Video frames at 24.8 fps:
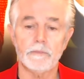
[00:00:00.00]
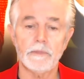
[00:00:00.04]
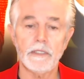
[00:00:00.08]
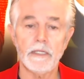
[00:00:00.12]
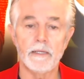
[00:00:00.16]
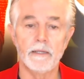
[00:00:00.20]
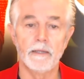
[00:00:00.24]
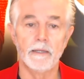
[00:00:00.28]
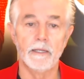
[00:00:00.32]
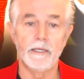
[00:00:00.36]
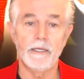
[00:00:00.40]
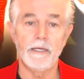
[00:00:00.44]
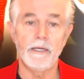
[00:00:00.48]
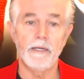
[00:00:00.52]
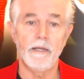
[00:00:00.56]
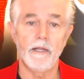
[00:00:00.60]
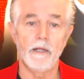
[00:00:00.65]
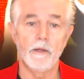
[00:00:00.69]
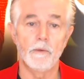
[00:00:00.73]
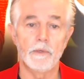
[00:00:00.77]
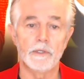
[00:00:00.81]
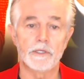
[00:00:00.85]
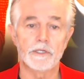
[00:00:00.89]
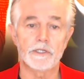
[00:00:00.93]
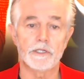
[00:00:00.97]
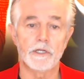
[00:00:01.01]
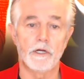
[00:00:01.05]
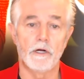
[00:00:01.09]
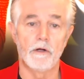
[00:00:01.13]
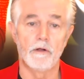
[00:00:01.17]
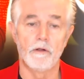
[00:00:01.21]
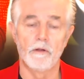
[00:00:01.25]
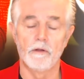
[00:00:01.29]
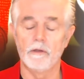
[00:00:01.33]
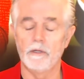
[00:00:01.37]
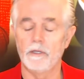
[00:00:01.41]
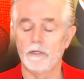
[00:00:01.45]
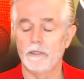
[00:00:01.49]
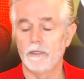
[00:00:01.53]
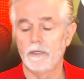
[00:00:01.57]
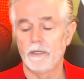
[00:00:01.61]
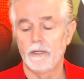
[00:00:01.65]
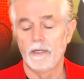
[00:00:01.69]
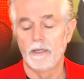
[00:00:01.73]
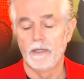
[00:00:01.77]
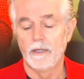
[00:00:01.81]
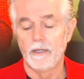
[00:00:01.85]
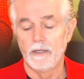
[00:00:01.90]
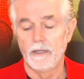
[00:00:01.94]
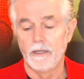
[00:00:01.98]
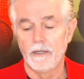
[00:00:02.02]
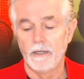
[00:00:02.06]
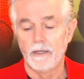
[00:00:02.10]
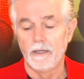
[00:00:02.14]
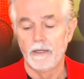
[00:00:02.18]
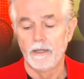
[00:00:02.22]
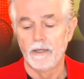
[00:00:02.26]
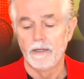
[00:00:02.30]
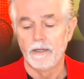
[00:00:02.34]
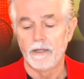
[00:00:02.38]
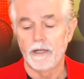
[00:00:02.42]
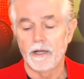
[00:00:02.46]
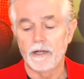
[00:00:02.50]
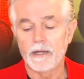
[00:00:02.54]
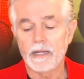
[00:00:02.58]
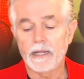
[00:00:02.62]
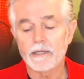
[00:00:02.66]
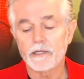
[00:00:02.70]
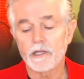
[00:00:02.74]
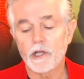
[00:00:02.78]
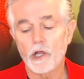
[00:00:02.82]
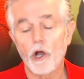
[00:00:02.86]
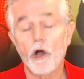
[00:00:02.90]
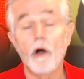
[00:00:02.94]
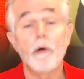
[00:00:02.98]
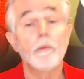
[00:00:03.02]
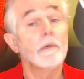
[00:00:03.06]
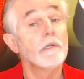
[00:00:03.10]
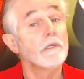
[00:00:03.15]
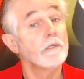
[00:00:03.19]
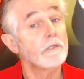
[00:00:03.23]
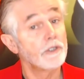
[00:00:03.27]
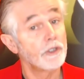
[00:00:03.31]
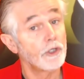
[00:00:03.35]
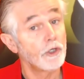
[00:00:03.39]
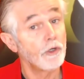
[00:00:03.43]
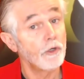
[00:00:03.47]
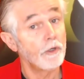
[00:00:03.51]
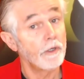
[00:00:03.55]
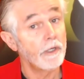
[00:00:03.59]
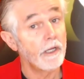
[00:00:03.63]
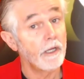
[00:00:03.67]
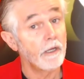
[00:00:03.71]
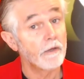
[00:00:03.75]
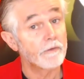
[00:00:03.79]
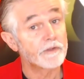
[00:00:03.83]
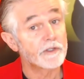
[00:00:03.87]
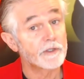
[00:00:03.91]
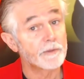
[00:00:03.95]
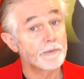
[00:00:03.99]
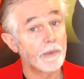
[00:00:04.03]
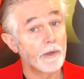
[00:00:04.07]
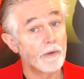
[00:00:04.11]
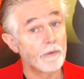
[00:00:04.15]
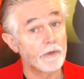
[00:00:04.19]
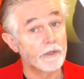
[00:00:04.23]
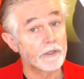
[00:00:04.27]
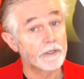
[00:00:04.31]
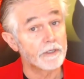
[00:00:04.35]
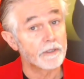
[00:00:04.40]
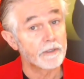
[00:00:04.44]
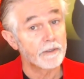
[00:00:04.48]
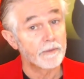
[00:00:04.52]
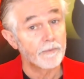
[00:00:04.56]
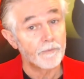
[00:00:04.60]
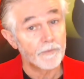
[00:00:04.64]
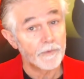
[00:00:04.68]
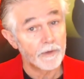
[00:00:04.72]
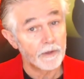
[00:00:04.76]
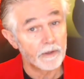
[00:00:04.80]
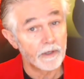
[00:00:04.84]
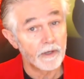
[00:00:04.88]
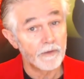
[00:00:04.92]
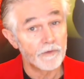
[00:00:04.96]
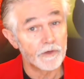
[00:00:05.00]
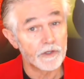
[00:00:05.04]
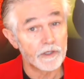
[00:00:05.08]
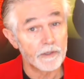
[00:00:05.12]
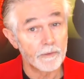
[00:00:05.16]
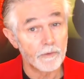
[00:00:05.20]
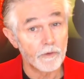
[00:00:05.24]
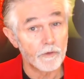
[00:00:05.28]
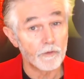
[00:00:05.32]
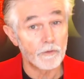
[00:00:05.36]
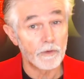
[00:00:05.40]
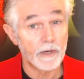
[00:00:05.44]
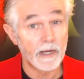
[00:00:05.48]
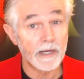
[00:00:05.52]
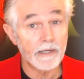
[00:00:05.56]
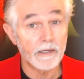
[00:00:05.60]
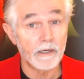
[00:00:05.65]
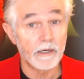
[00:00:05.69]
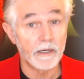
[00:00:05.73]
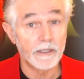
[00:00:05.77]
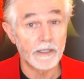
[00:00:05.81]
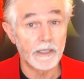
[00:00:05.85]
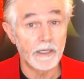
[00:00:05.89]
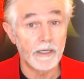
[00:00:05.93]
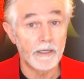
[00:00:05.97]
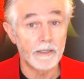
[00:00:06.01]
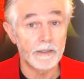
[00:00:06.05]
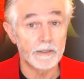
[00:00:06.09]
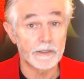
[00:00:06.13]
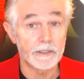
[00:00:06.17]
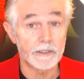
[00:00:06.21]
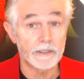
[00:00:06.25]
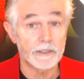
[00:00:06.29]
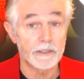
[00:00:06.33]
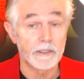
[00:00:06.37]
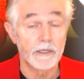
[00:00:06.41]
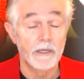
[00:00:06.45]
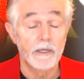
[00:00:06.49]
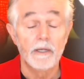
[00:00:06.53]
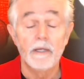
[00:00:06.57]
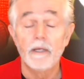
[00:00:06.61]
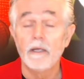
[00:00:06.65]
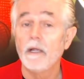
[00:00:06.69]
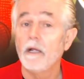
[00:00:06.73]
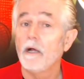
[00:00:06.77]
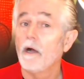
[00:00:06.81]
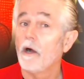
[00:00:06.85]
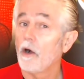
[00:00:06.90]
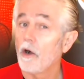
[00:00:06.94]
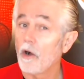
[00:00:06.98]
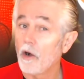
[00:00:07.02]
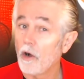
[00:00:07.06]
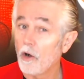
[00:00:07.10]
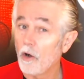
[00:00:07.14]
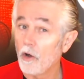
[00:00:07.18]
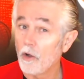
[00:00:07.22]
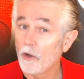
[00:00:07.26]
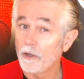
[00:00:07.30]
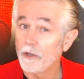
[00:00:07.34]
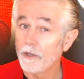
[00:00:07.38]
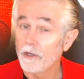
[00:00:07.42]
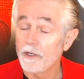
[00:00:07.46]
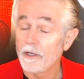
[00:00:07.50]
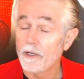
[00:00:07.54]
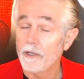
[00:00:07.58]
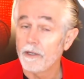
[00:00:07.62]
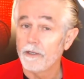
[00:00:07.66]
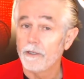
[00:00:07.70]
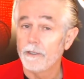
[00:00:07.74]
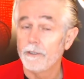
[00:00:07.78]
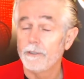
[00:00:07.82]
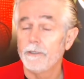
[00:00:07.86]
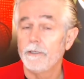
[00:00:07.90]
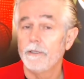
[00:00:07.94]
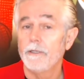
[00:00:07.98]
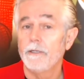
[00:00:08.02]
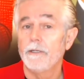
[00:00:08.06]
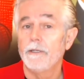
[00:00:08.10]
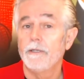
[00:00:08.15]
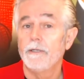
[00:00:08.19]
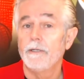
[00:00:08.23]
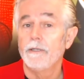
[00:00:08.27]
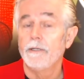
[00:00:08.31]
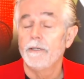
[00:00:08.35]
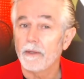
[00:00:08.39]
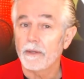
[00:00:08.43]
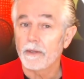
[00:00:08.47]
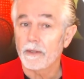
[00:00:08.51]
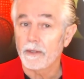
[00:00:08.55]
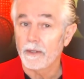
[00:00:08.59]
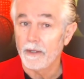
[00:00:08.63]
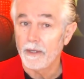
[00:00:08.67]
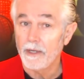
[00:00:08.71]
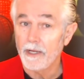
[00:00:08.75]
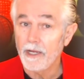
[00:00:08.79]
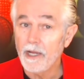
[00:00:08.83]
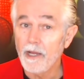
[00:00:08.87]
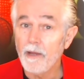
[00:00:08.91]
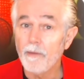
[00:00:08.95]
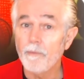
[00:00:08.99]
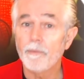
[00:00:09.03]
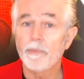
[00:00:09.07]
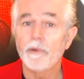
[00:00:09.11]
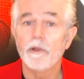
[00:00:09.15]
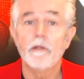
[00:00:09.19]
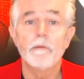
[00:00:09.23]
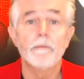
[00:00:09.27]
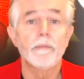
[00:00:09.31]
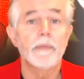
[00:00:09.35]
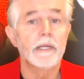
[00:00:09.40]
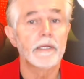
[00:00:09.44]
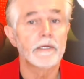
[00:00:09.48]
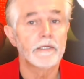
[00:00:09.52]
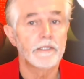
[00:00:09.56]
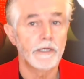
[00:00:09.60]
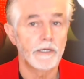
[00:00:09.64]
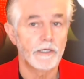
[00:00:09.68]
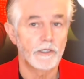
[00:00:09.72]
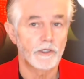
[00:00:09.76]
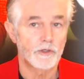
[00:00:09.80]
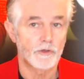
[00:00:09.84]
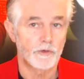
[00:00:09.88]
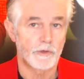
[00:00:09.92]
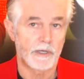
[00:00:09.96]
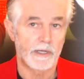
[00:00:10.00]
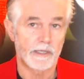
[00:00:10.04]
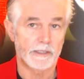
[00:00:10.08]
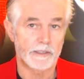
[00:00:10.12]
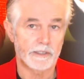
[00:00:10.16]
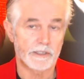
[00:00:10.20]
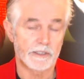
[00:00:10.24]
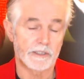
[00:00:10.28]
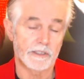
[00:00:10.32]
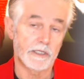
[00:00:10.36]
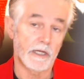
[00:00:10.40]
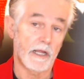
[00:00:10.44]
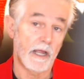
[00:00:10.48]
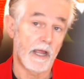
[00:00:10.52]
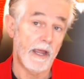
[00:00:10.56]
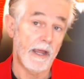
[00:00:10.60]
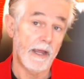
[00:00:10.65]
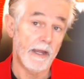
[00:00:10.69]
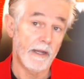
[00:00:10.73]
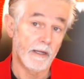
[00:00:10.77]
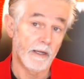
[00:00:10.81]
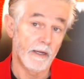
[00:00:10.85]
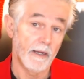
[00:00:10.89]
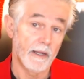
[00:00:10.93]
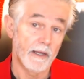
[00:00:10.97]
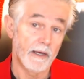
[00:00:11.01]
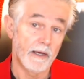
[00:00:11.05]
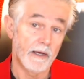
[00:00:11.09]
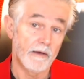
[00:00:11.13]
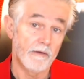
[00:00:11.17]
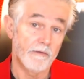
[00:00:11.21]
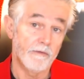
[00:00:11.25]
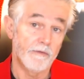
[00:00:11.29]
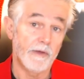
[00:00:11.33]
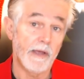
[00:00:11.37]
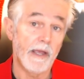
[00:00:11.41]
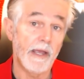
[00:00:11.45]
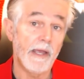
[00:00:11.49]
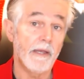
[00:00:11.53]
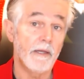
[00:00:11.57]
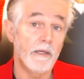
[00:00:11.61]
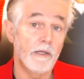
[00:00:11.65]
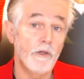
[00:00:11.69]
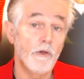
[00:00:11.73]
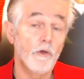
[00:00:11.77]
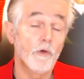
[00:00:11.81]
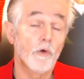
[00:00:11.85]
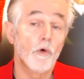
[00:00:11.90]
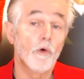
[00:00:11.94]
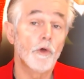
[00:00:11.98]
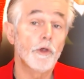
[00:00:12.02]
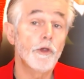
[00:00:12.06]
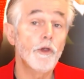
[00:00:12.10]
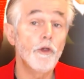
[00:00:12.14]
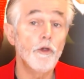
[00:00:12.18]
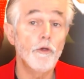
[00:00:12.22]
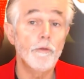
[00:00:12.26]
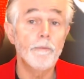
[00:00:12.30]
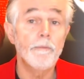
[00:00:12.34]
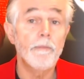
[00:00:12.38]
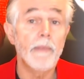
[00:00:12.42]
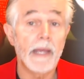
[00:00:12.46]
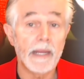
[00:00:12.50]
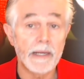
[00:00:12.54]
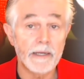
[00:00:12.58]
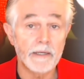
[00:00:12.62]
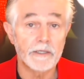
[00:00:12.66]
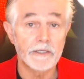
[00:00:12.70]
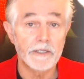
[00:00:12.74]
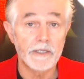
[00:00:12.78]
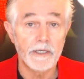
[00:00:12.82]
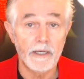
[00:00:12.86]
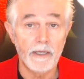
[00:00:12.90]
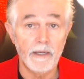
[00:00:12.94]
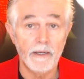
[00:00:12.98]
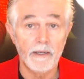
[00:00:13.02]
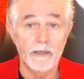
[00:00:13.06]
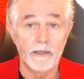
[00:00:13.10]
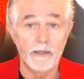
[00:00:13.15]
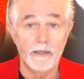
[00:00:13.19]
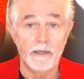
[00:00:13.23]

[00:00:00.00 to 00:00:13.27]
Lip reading: Leading with Soul, An Uncommon Journey of Spirit. It'll give you some great ideas on implementing trust and love and your humanity